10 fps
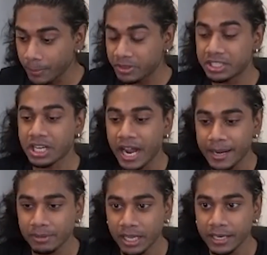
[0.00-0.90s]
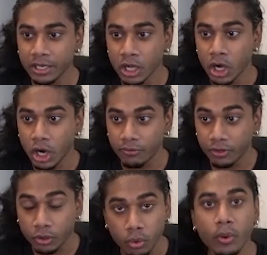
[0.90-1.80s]
up the timeline
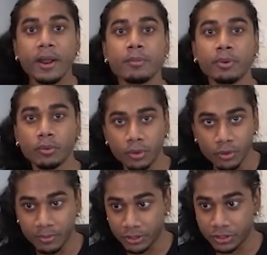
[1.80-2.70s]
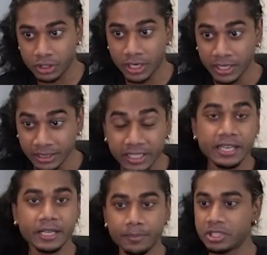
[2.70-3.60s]
of credible rumors
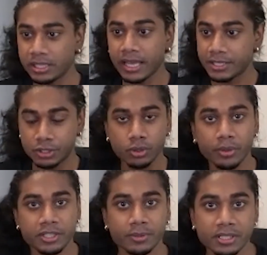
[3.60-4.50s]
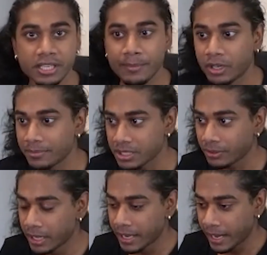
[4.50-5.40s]
leading up to the last two weeks where this game comes
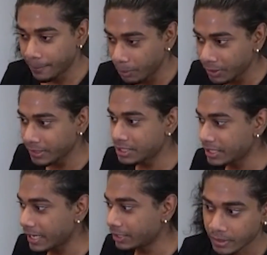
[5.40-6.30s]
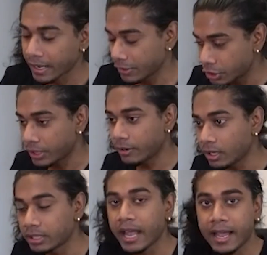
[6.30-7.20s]
out and putting it together, and I took out
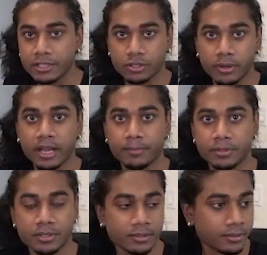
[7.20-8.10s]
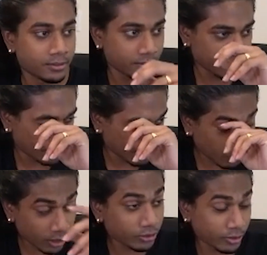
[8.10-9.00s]
all the ass craps.
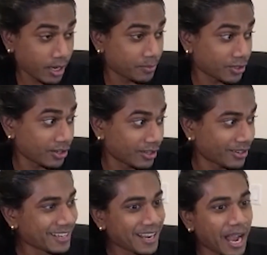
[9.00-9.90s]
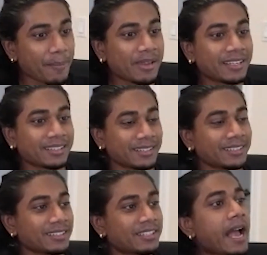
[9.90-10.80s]
What other craps are there? I mean,
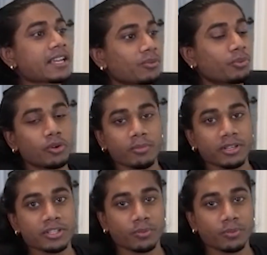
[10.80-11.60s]
the ass rumors